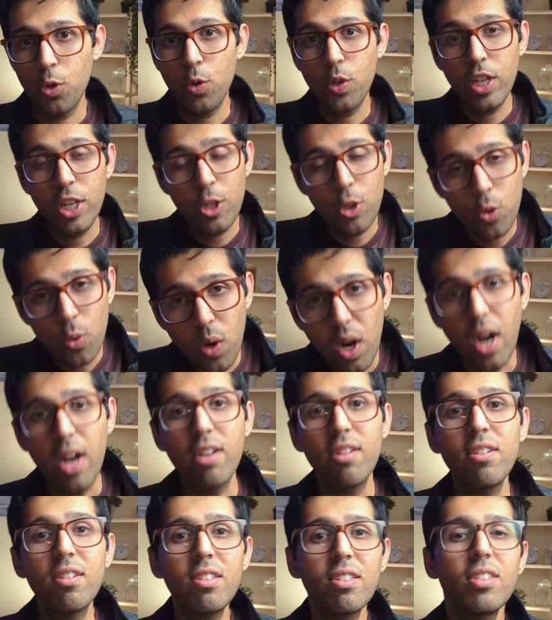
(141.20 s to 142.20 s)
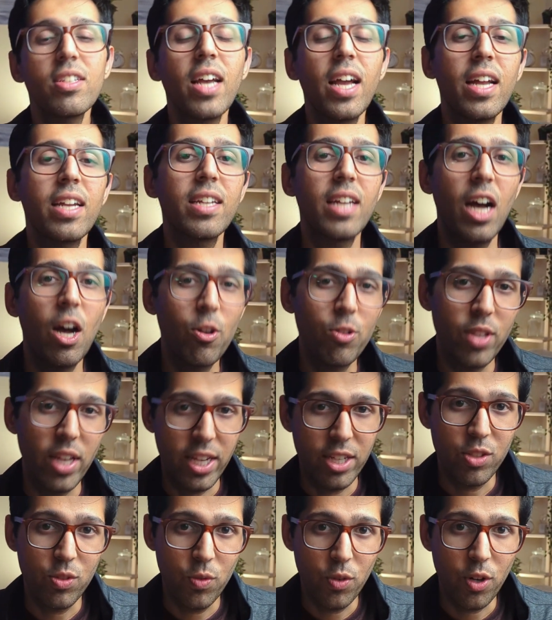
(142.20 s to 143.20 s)
You need to understand how
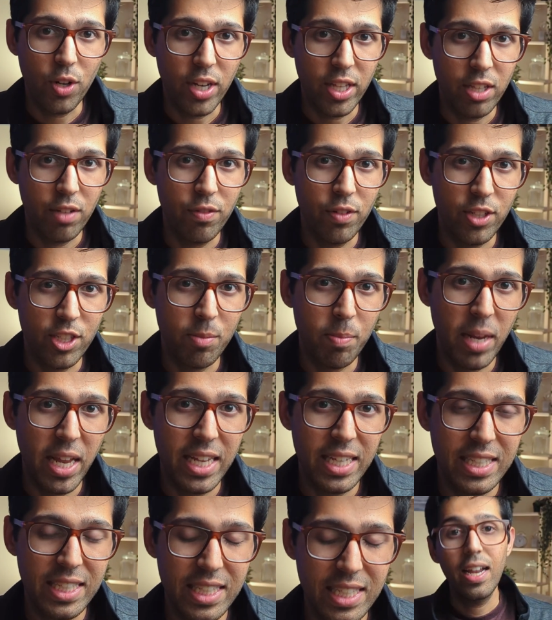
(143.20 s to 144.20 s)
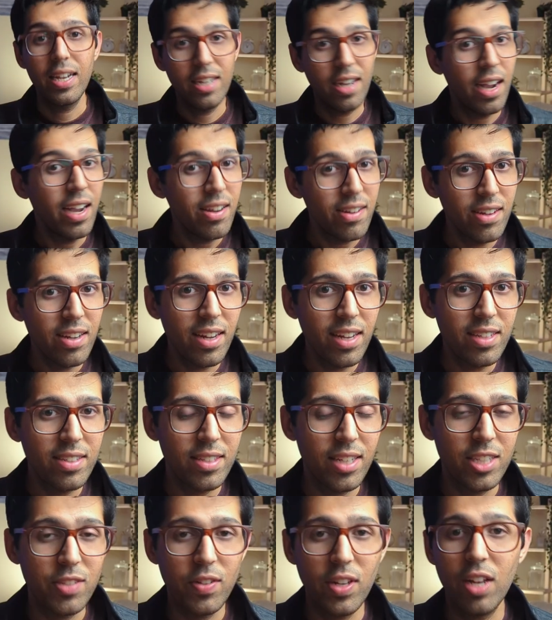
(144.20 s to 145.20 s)
things work in the first place. And I realized
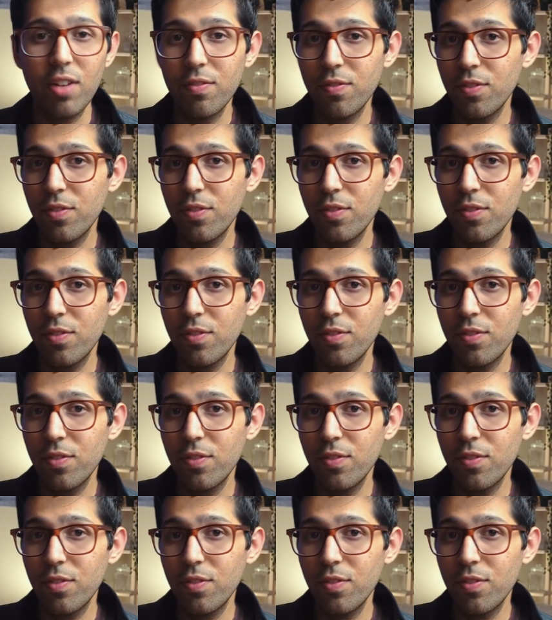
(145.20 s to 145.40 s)
this when I